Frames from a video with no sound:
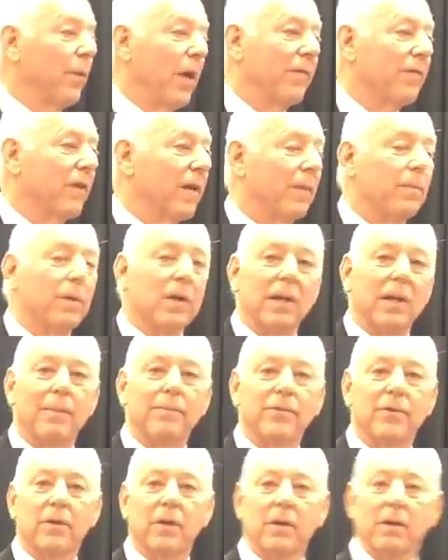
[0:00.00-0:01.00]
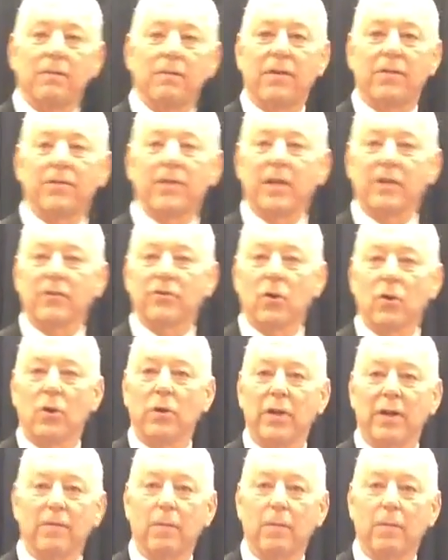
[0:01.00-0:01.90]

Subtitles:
we have a couple clubs 50 years old.